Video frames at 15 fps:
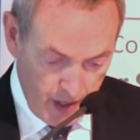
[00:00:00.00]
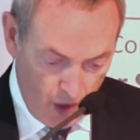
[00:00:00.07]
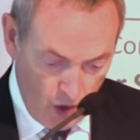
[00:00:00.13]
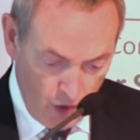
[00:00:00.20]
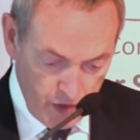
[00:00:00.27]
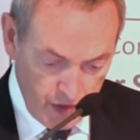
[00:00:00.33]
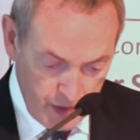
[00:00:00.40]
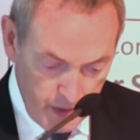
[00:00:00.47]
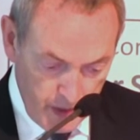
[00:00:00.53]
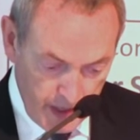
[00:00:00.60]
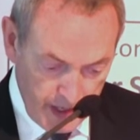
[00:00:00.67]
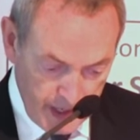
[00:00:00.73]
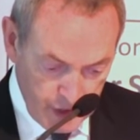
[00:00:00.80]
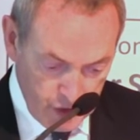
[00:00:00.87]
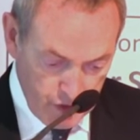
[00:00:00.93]
on the
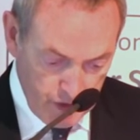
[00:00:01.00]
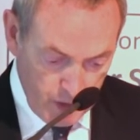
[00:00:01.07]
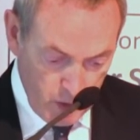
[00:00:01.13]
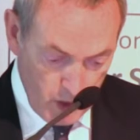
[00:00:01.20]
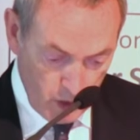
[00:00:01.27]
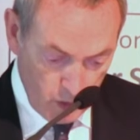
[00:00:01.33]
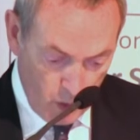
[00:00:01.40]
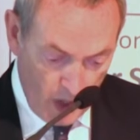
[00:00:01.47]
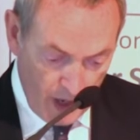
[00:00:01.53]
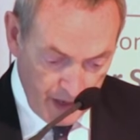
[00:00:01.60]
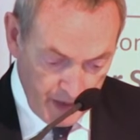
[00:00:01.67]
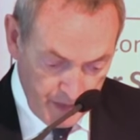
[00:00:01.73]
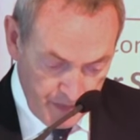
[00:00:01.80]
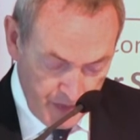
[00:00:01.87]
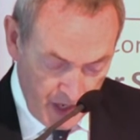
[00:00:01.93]
nuclear industry worldwide